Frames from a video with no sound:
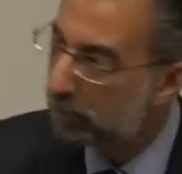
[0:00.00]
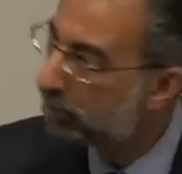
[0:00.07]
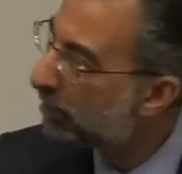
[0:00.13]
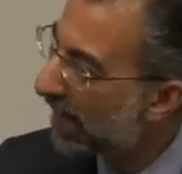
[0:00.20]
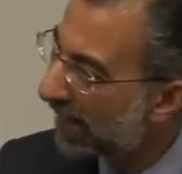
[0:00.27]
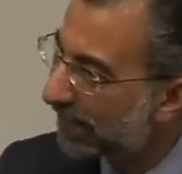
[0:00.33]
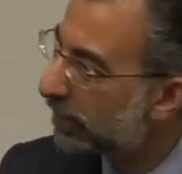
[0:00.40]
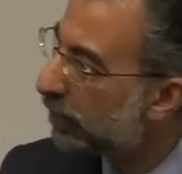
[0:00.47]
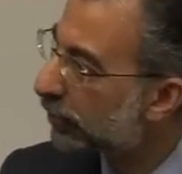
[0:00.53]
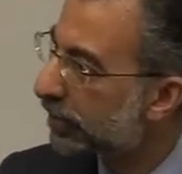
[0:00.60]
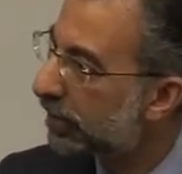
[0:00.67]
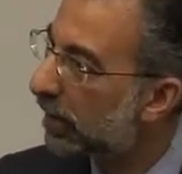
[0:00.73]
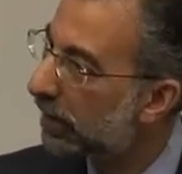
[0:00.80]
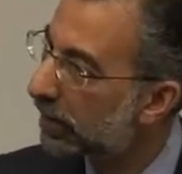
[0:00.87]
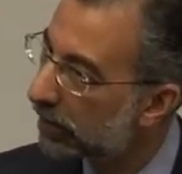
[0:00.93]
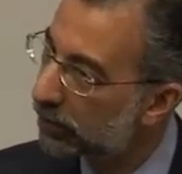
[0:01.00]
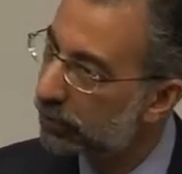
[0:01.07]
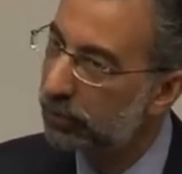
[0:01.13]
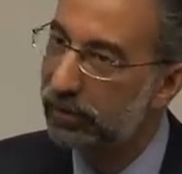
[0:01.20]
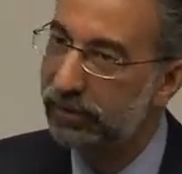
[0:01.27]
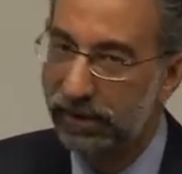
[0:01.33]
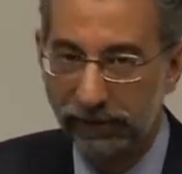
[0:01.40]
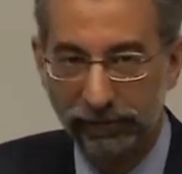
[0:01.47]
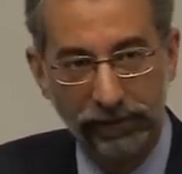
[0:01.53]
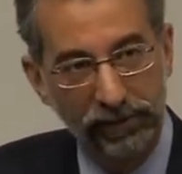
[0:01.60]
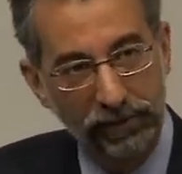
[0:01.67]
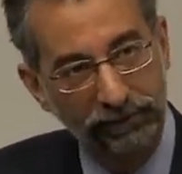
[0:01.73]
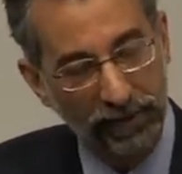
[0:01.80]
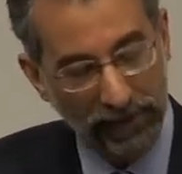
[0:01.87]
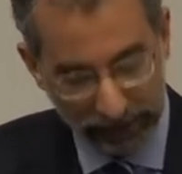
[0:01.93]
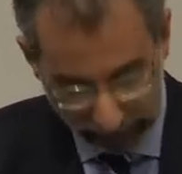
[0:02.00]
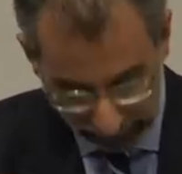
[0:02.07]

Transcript: made not an iota of difference of their